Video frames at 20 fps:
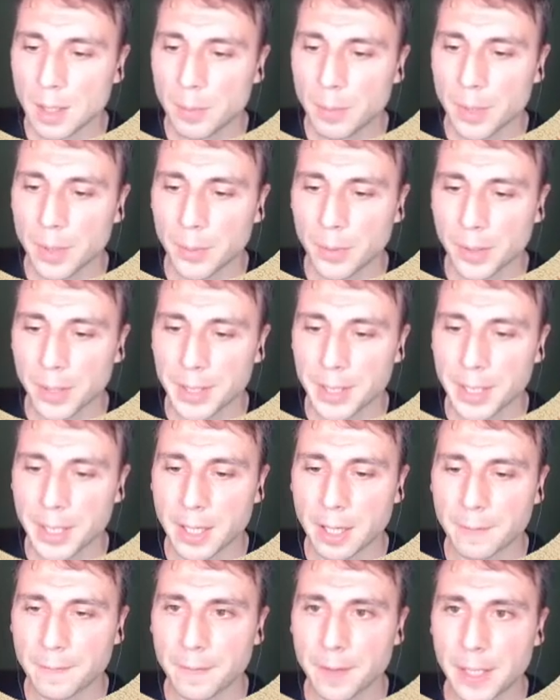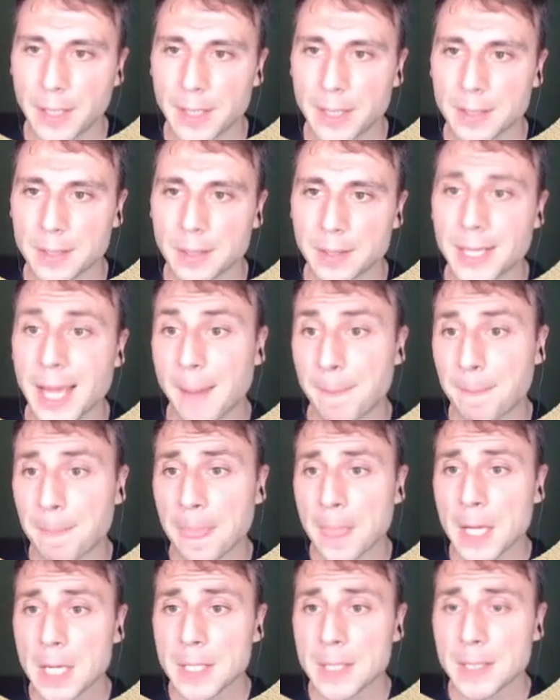an answer. Yeah.
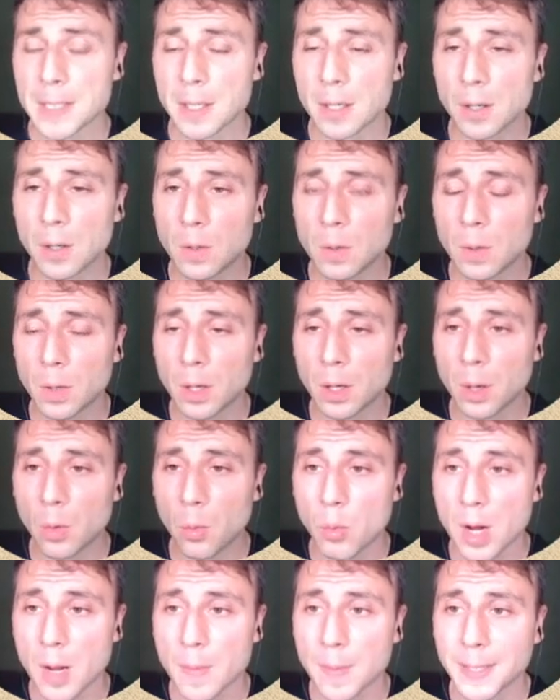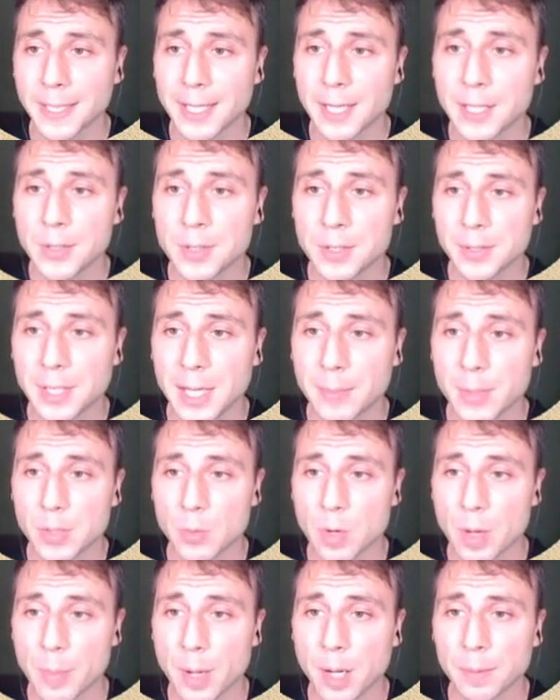So web username is
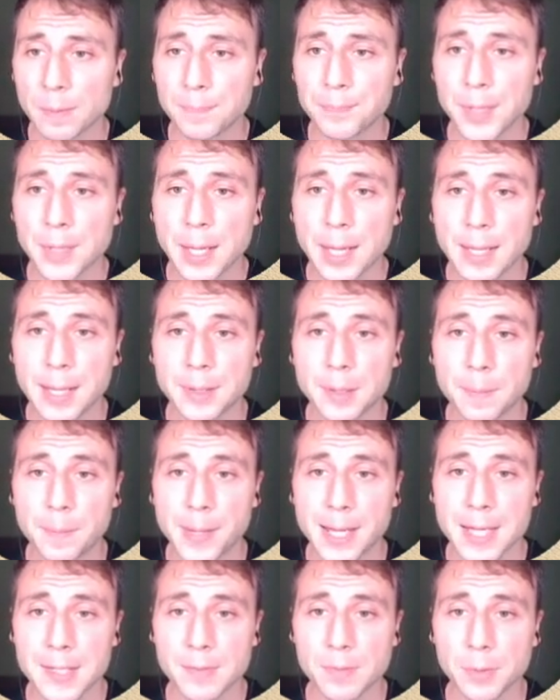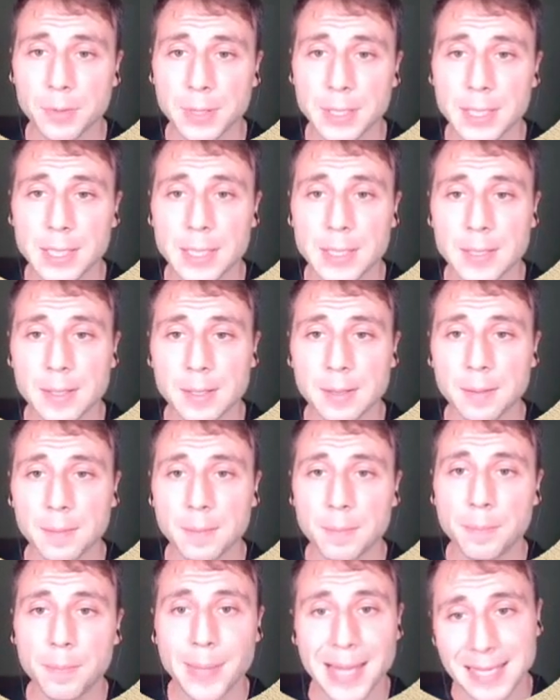web app, and the password is
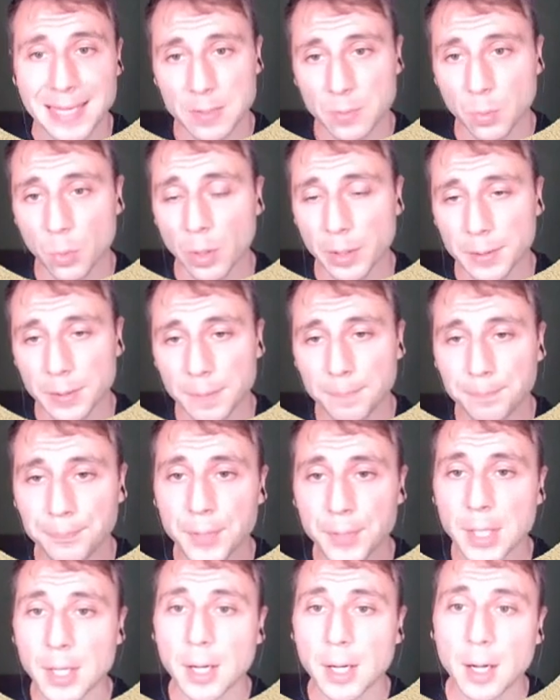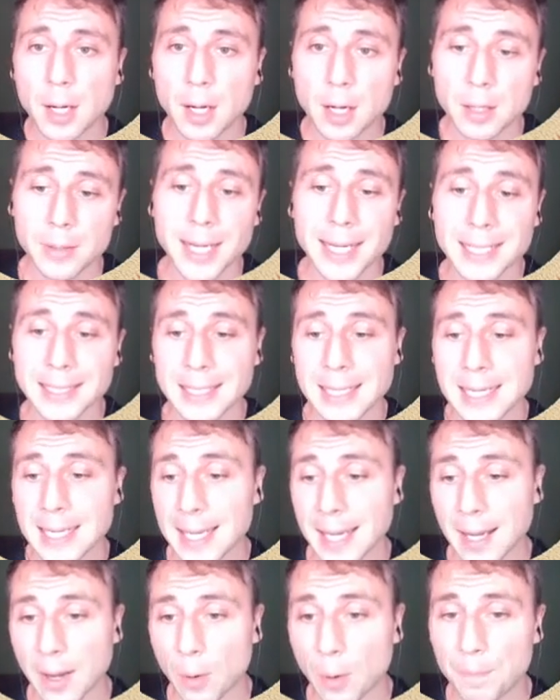password. All right.
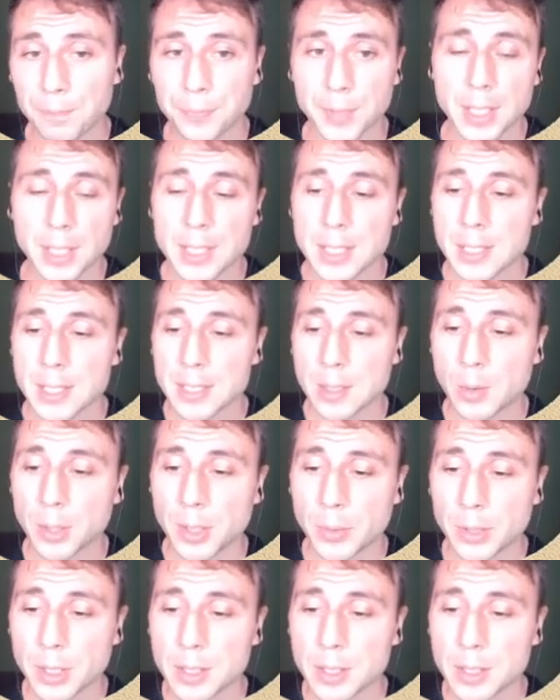Now, so what I want